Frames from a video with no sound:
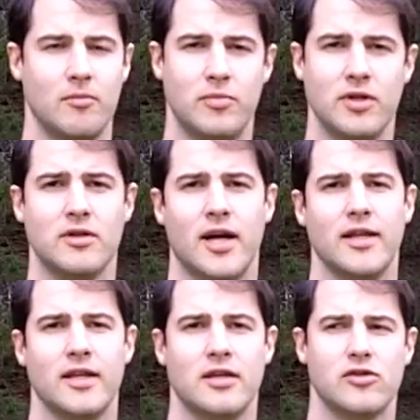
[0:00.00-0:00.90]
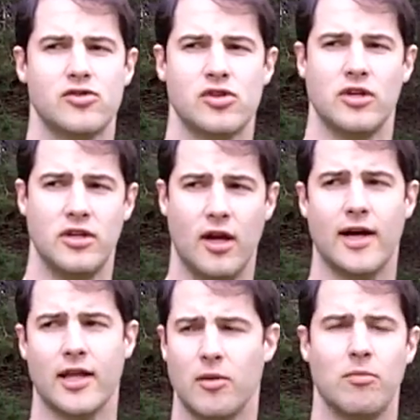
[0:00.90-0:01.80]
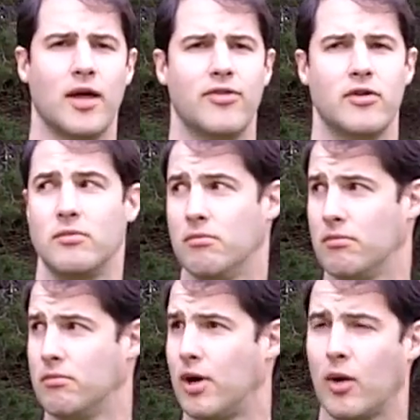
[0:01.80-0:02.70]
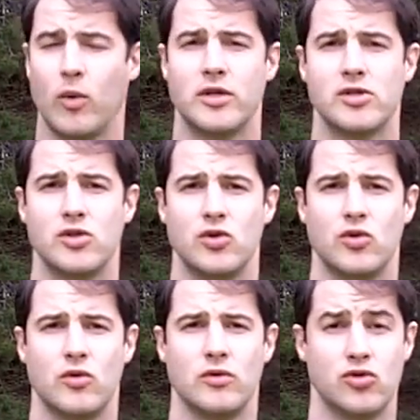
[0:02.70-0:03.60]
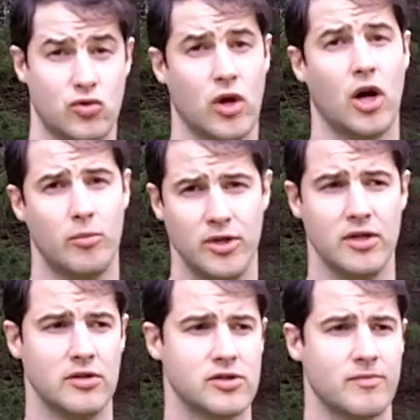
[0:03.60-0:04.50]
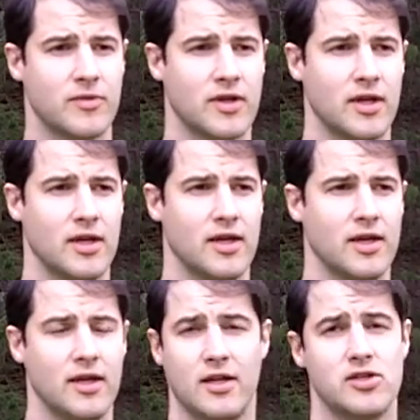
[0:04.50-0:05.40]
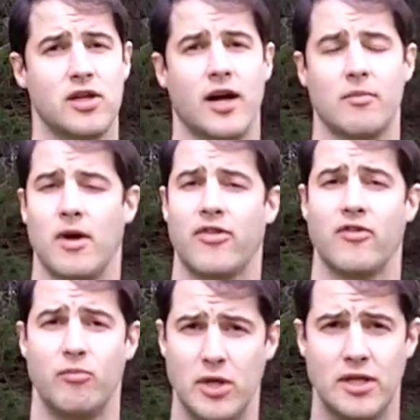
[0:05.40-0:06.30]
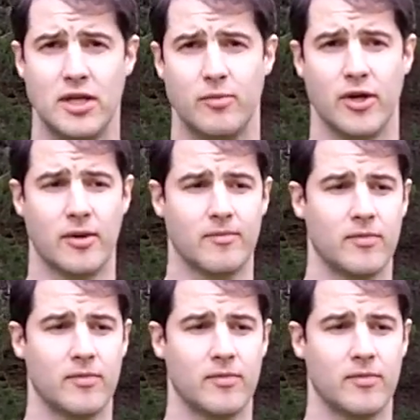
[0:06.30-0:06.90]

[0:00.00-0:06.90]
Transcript: Bee lining is not a method by which you draw bees. It is not a method of beekeeping.